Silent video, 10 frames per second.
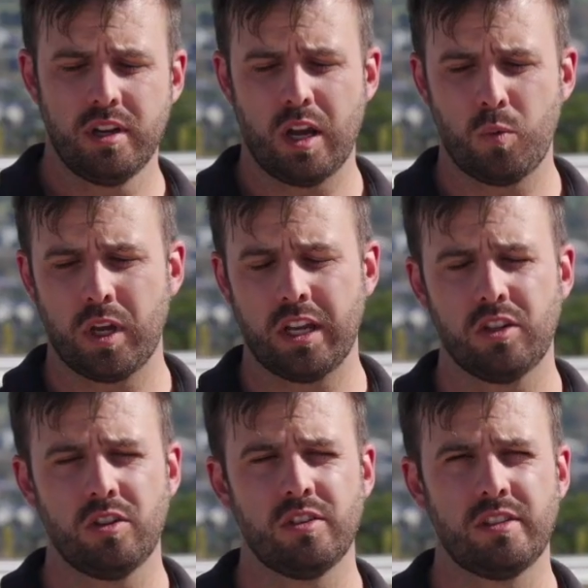and we get
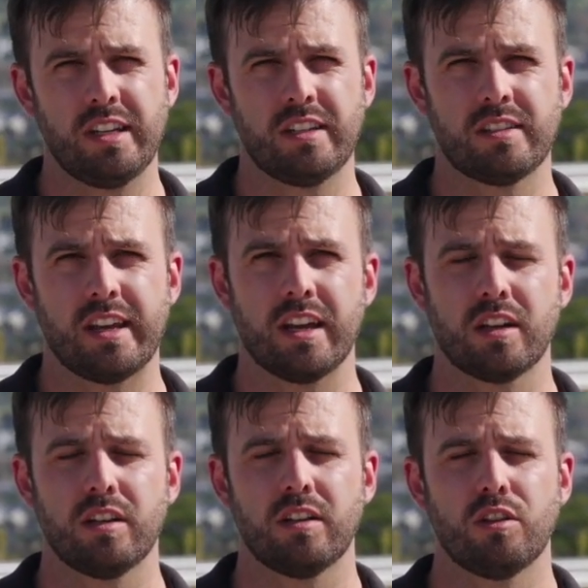you to zigzag
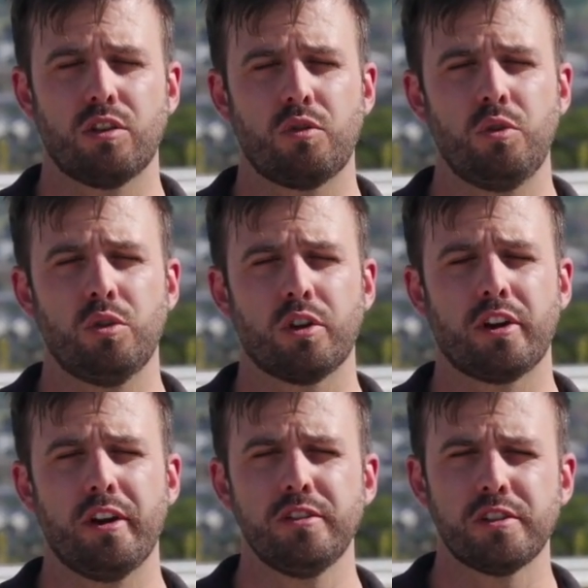through the
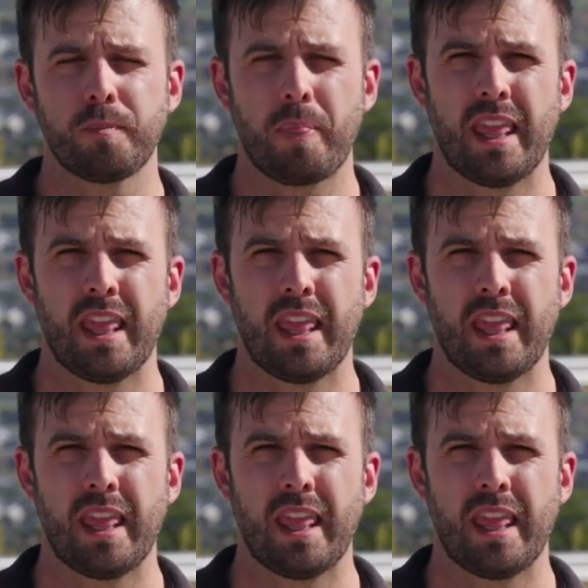cones.